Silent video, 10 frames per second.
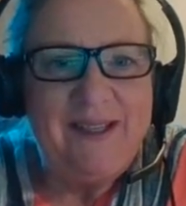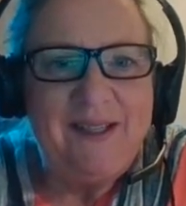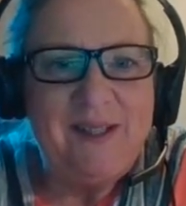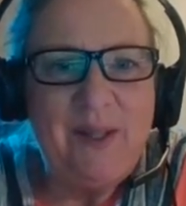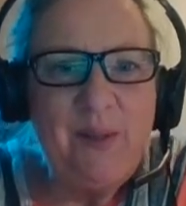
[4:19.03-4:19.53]

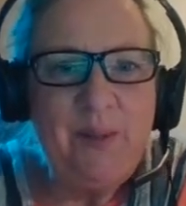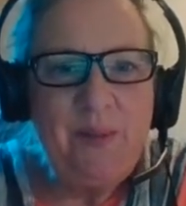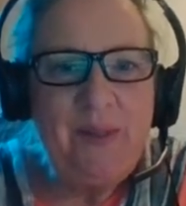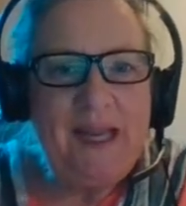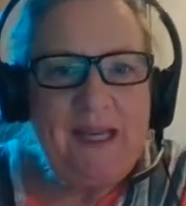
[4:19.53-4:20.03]

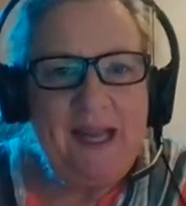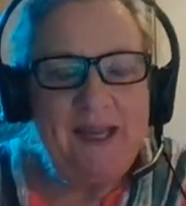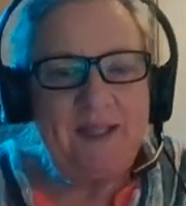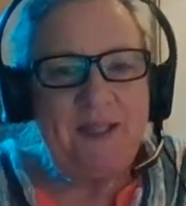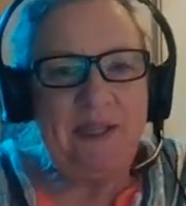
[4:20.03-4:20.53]
So late
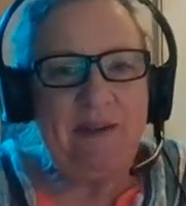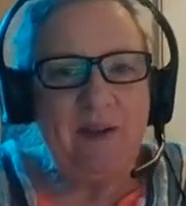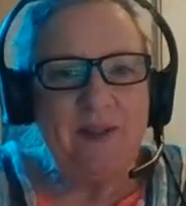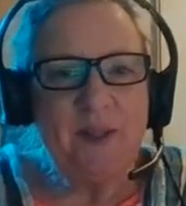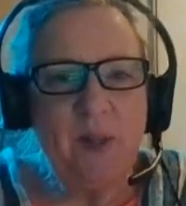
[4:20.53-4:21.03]
last
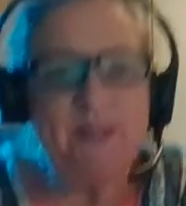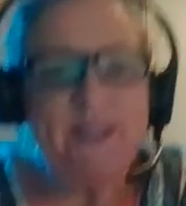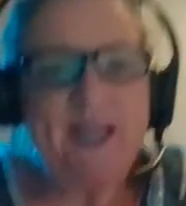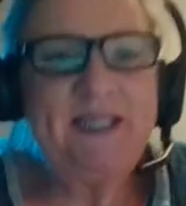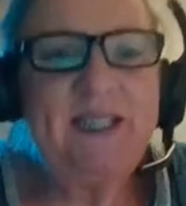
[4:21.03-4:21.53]
year, I was
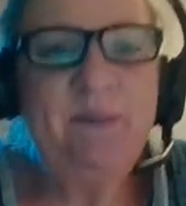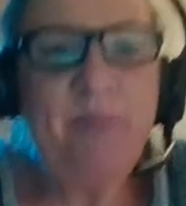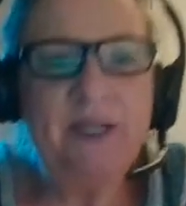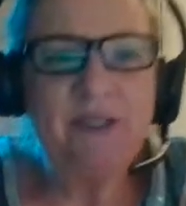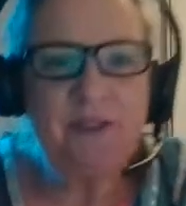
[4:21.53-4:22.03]
contacted
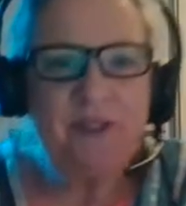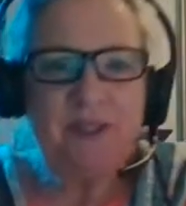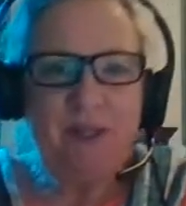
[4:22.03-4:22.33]
by Dr.